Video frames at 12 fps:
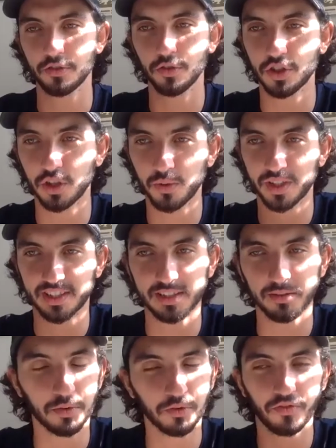usually always the
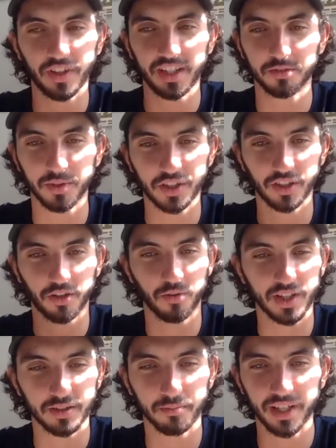simple things which are
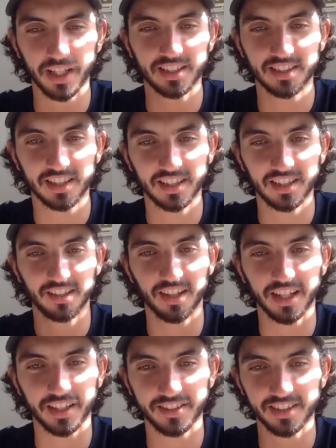always the best.
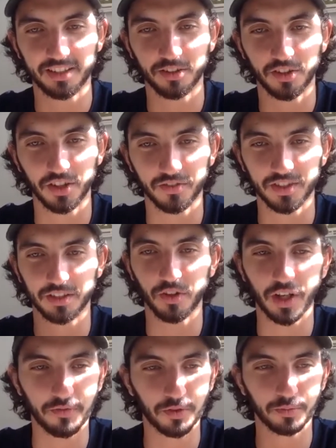Like you say, yourself
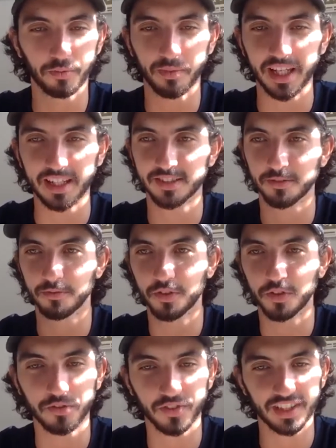going out for football, making some
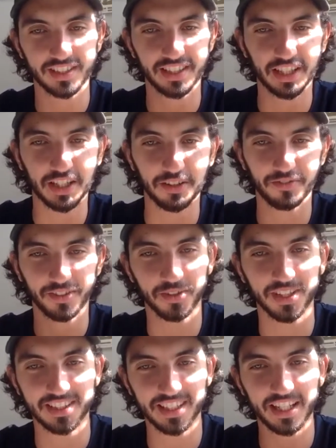food for yourself.
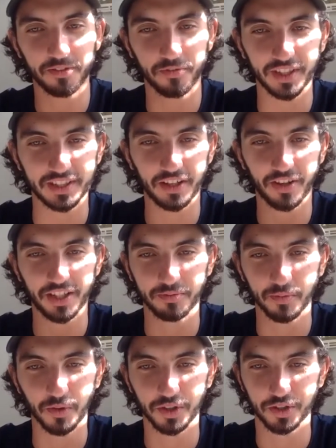They're the things that are actually
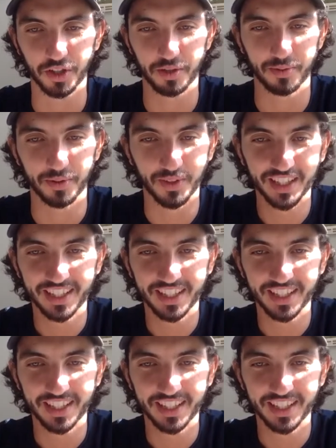more enjoyable.